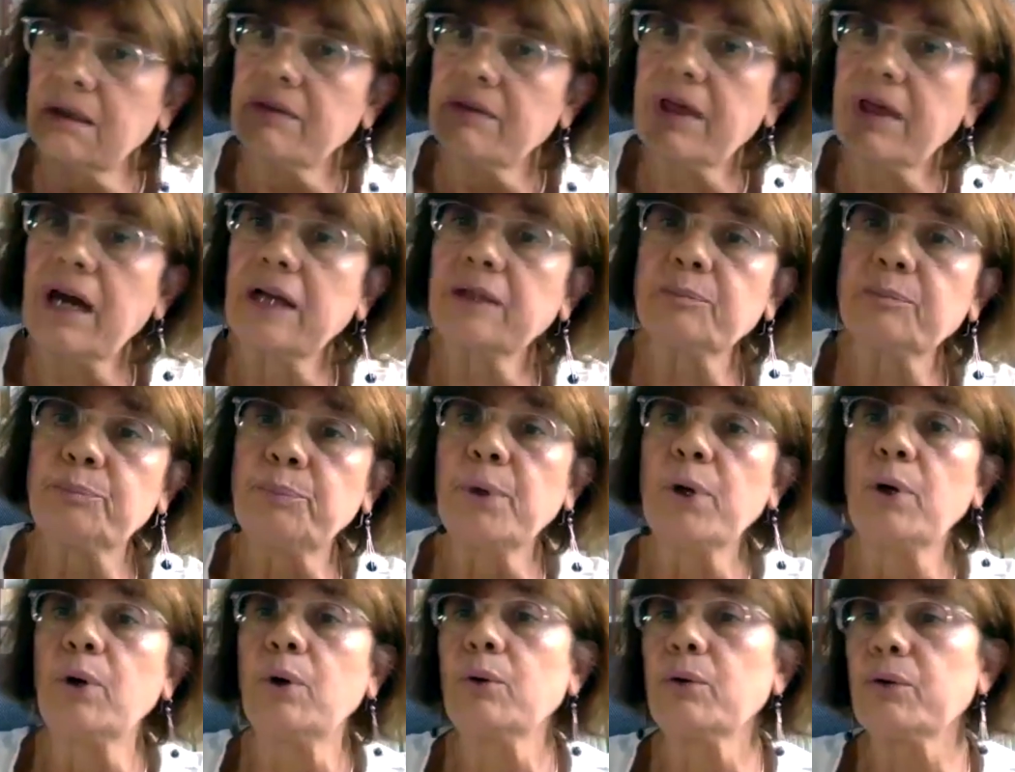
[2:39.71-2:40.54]
that
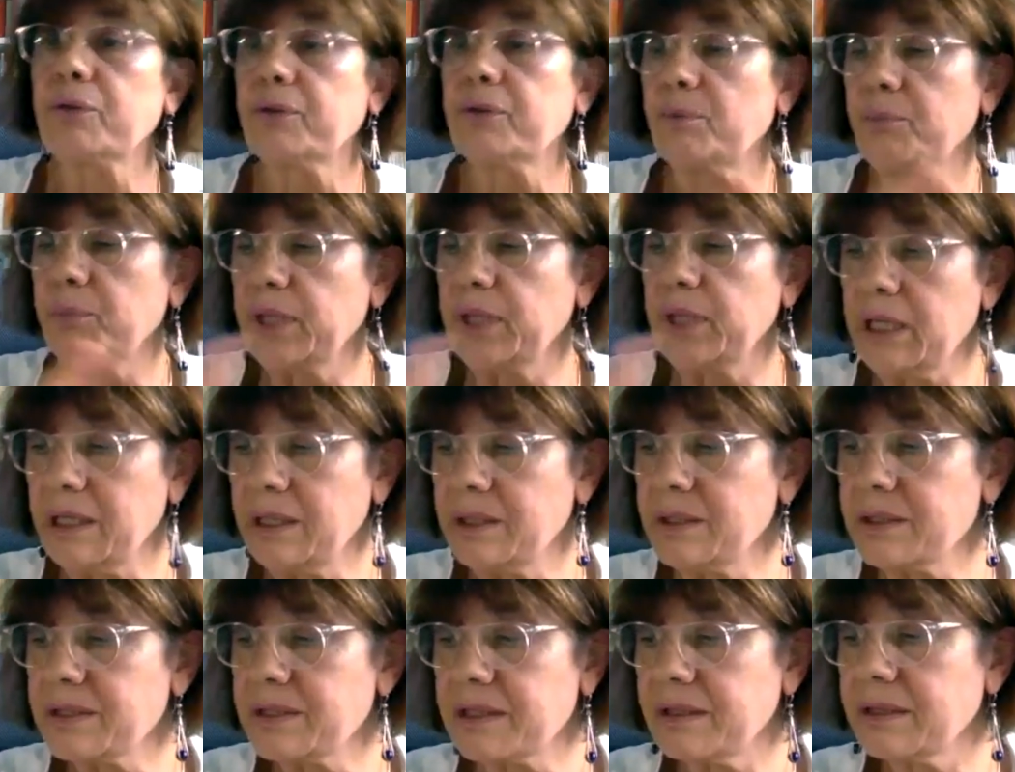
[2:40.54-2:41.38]
both
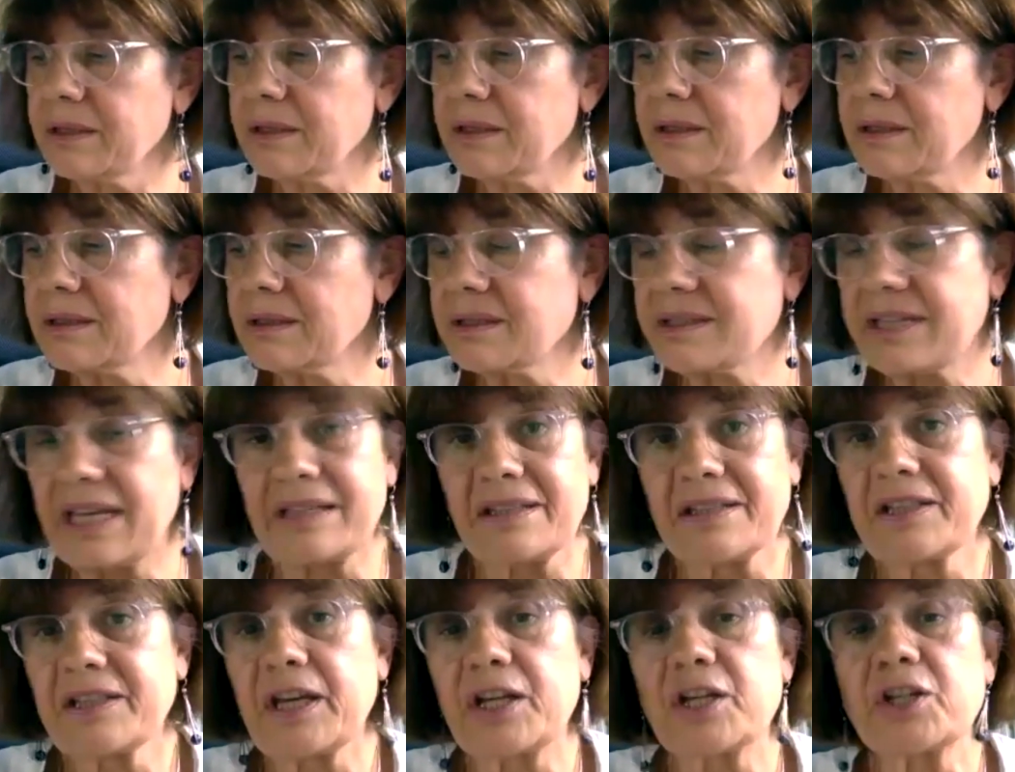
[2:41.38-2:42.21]
means
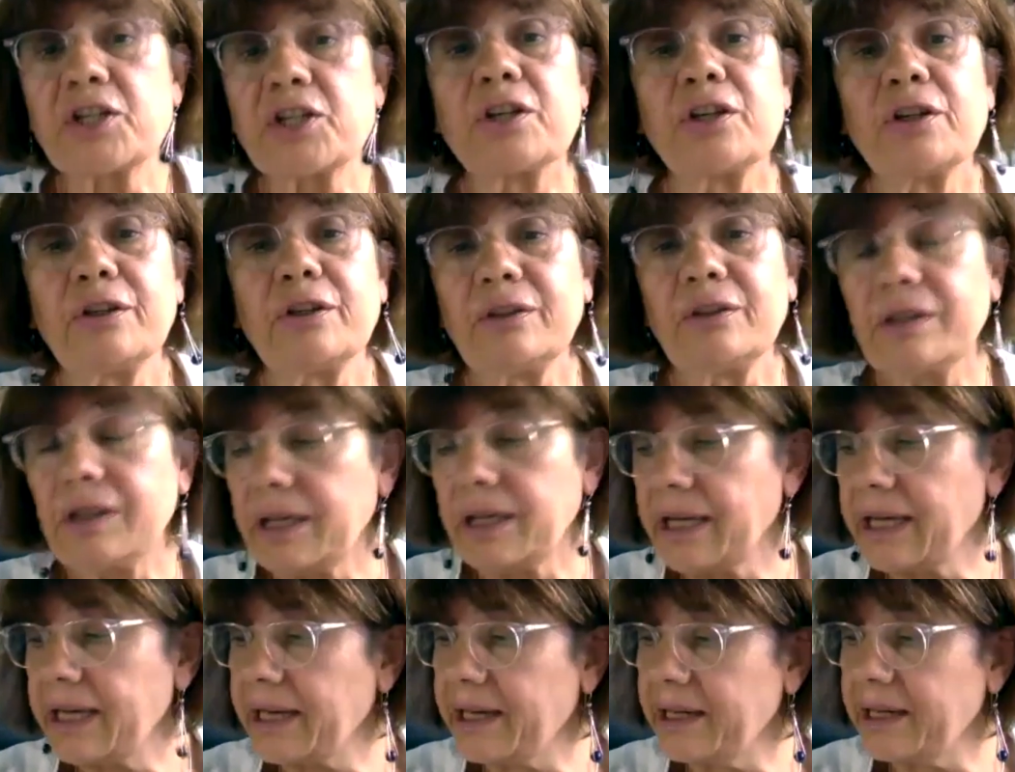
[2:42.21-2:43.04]
sensation
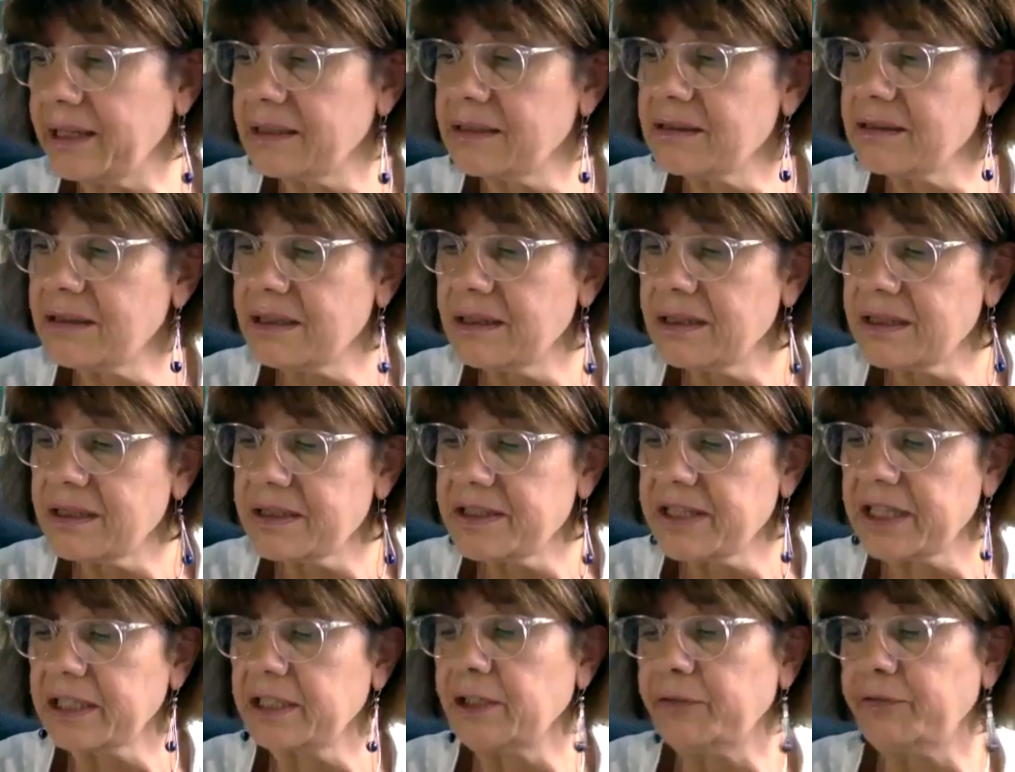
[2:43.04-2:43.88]
and
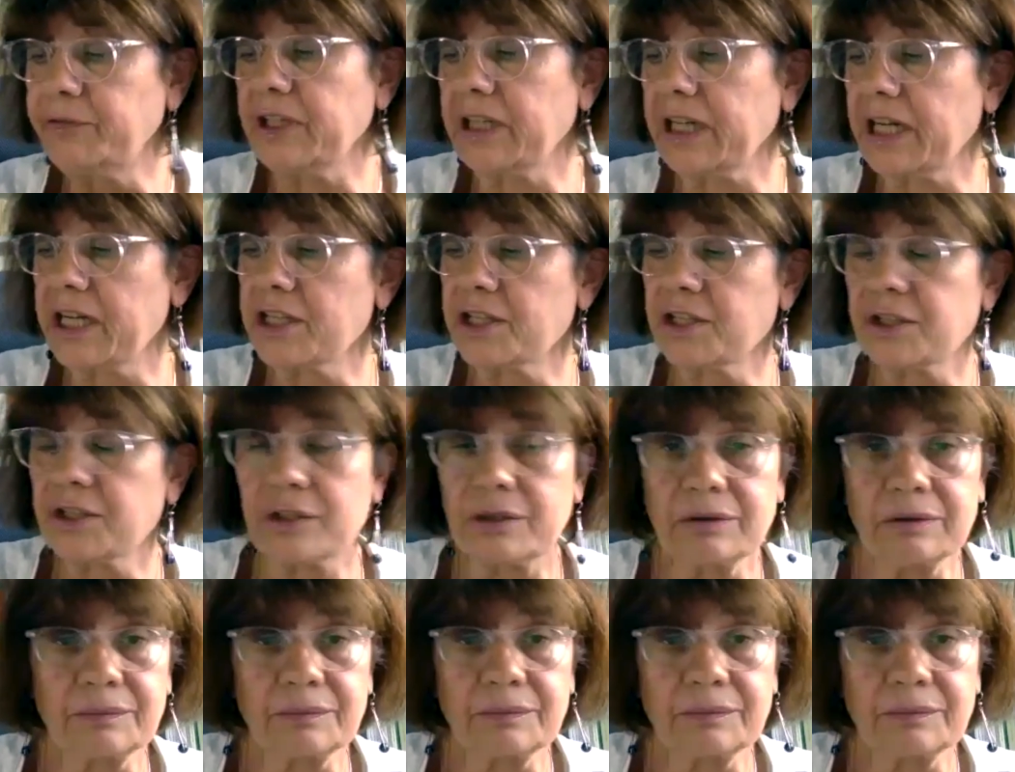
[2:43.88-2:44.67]
signification.